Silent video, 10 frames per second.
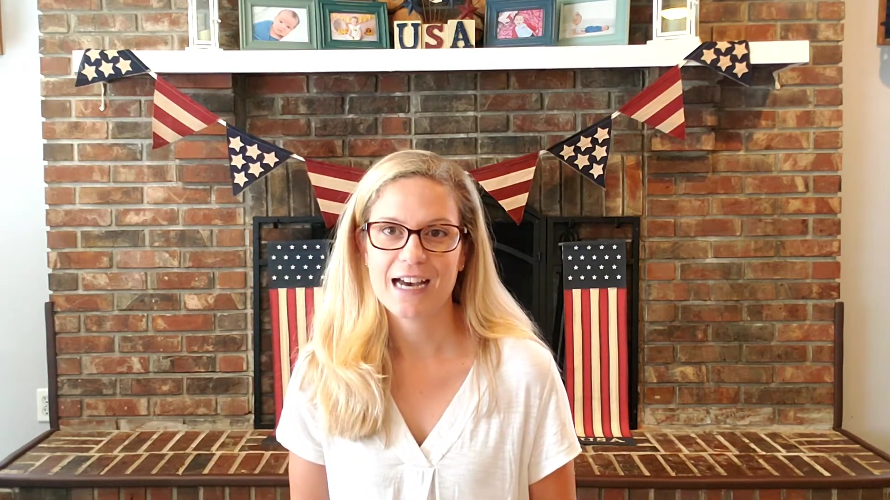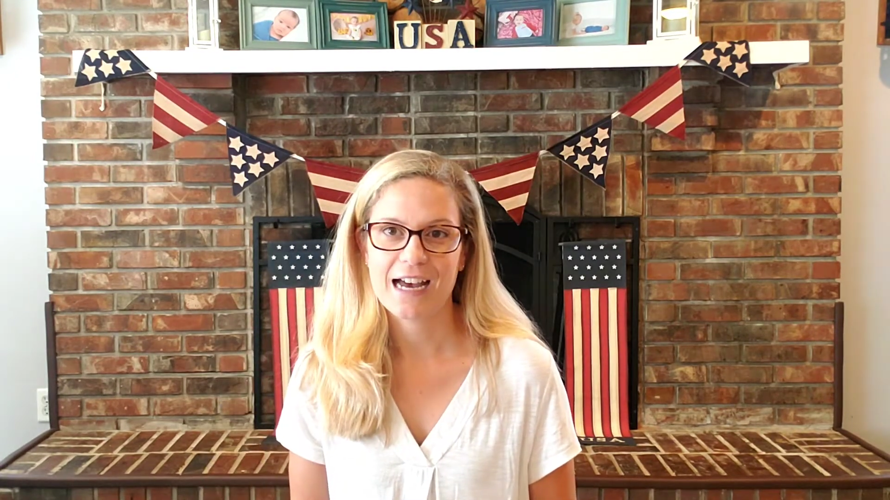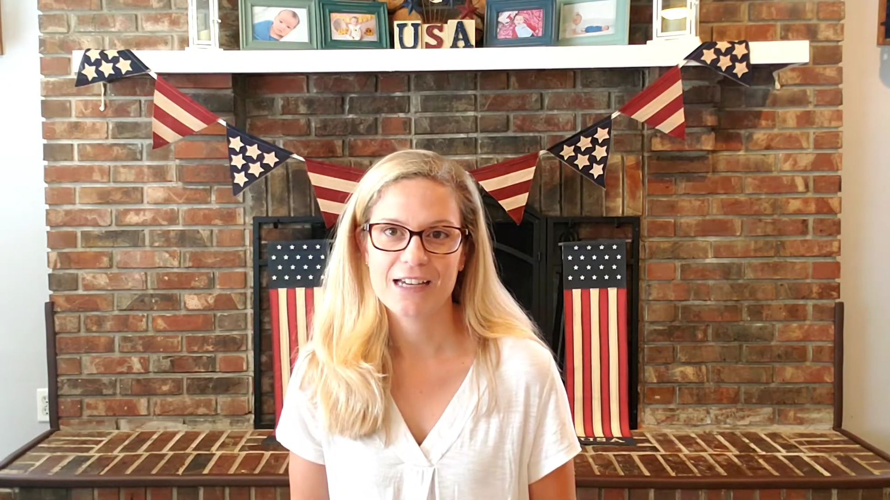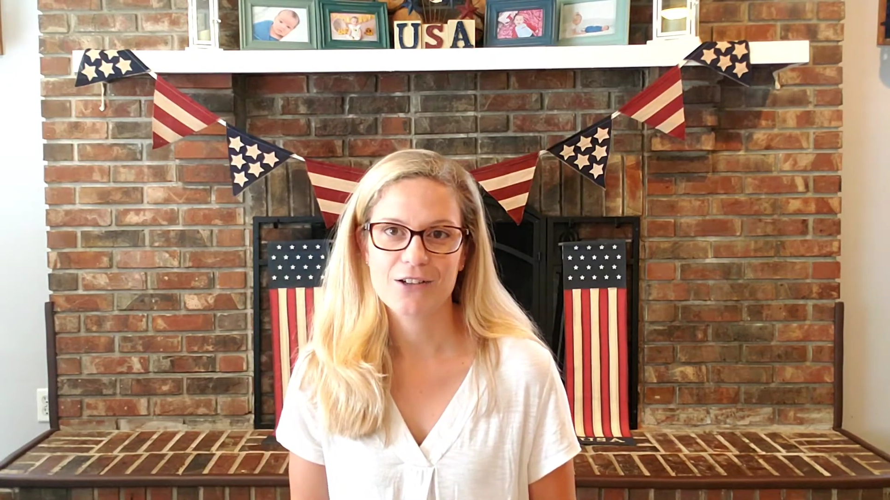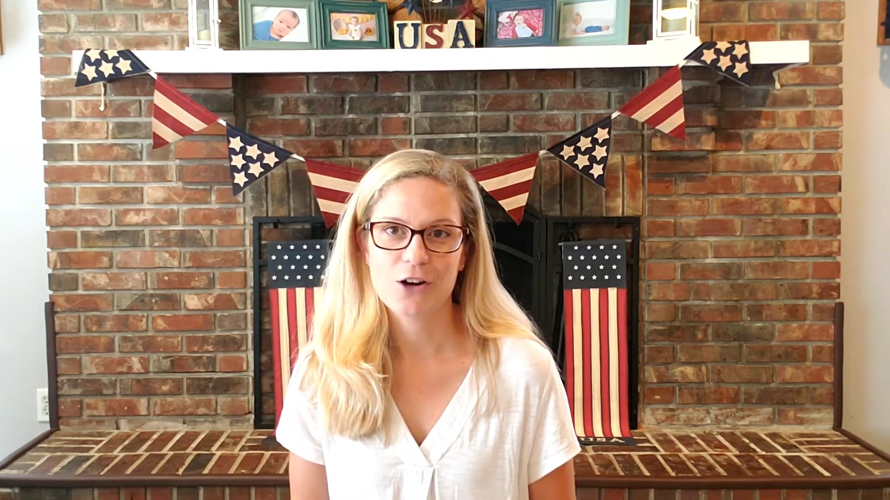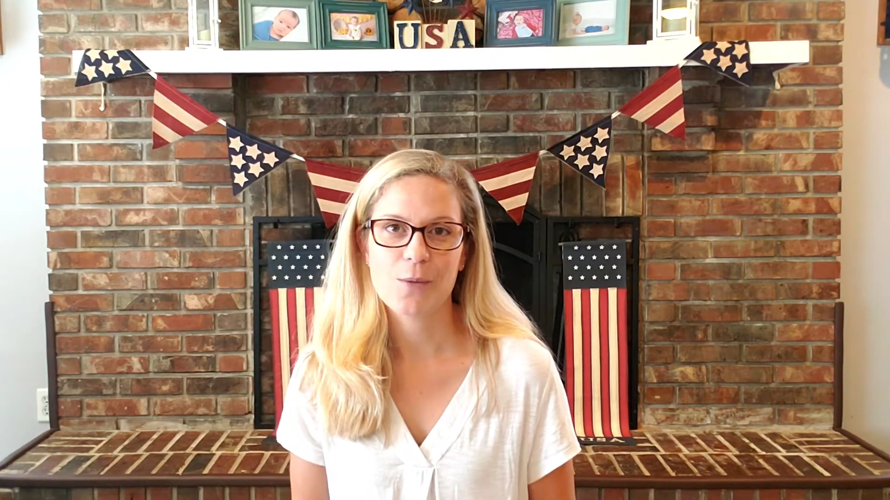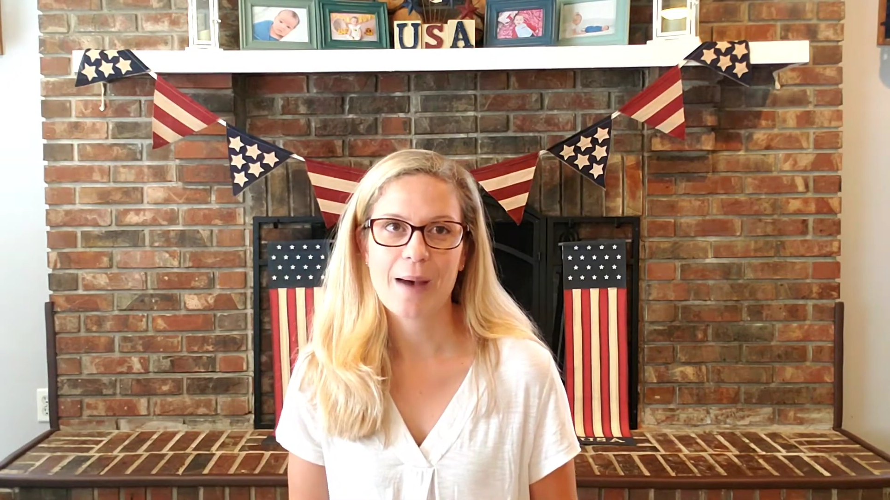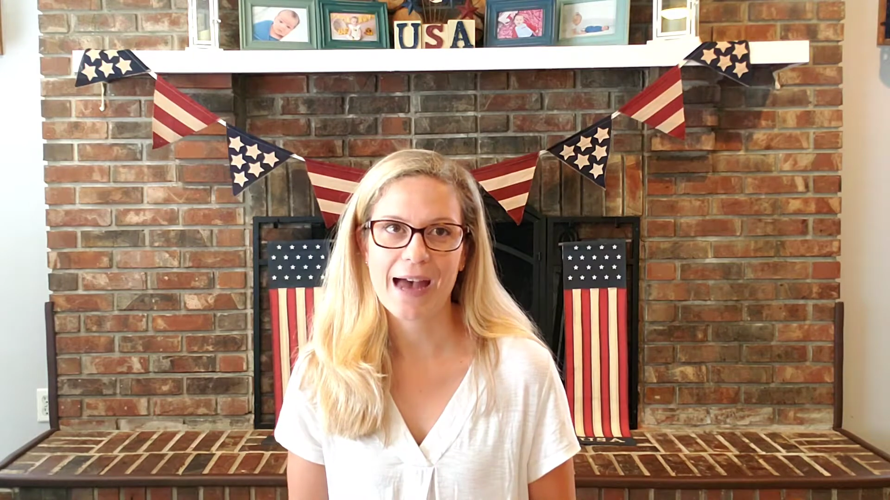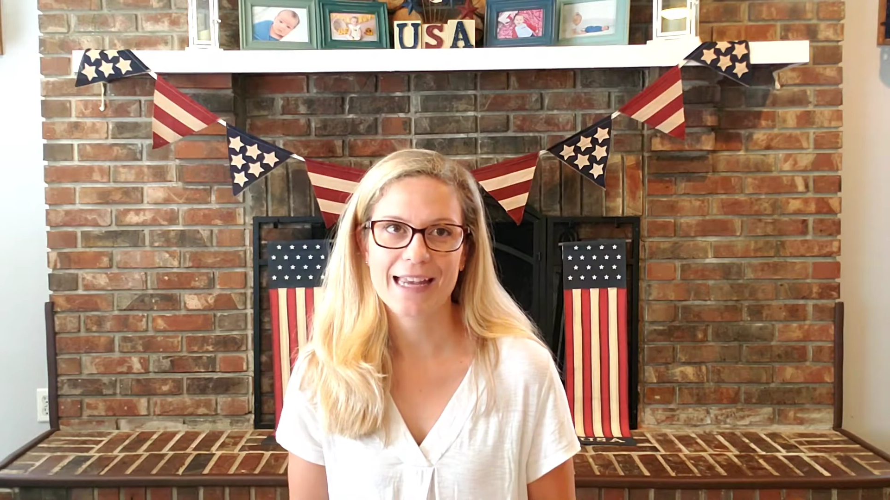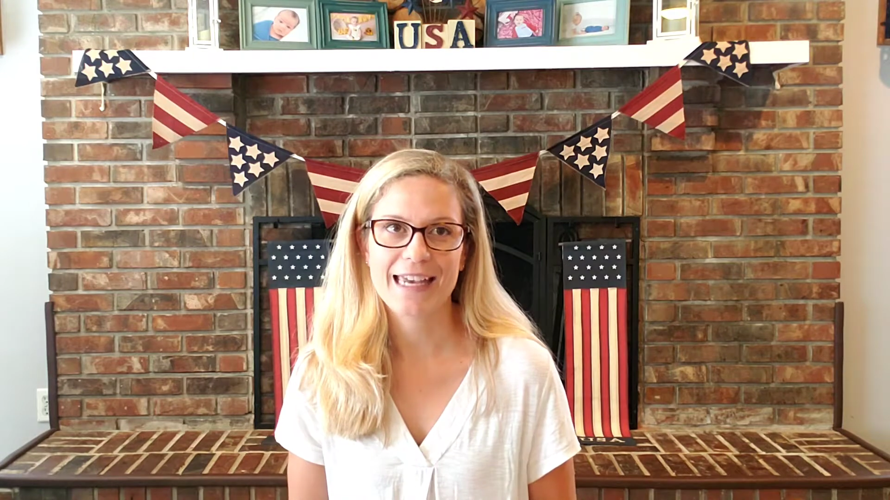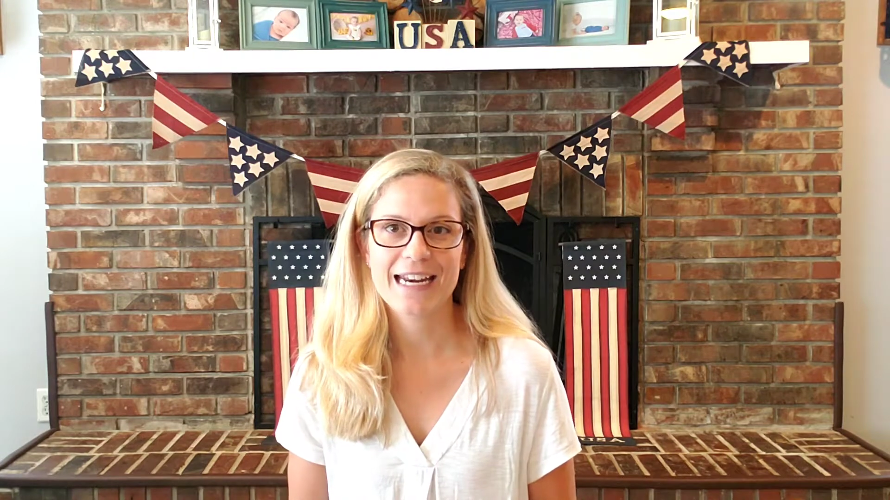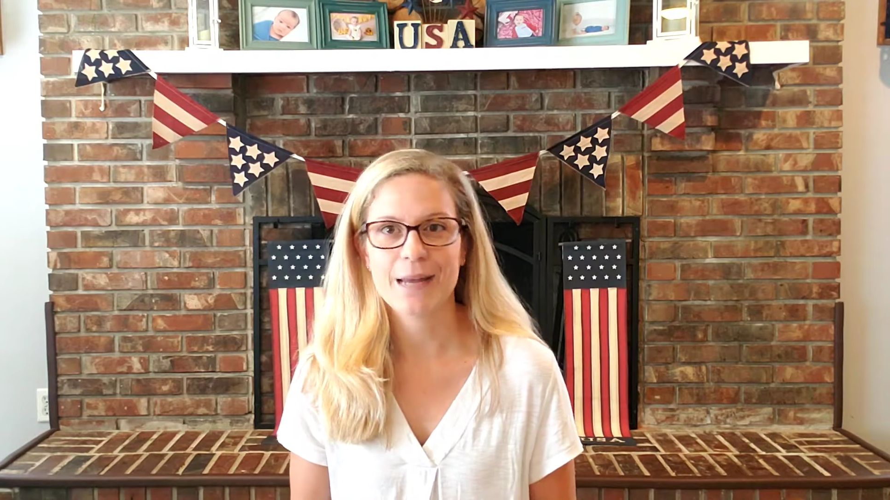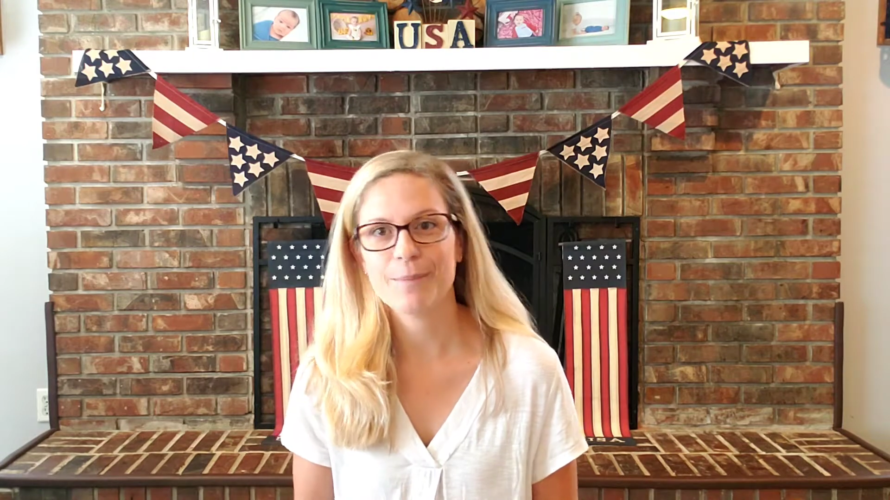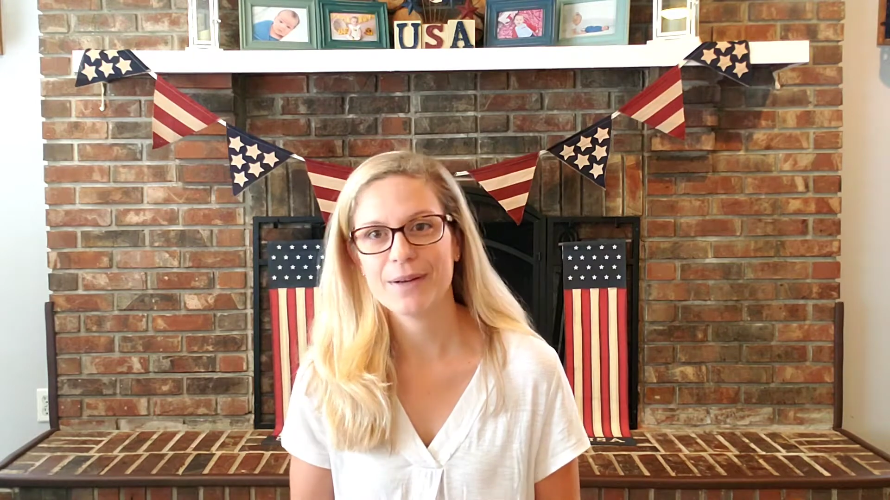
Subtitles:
I go back and I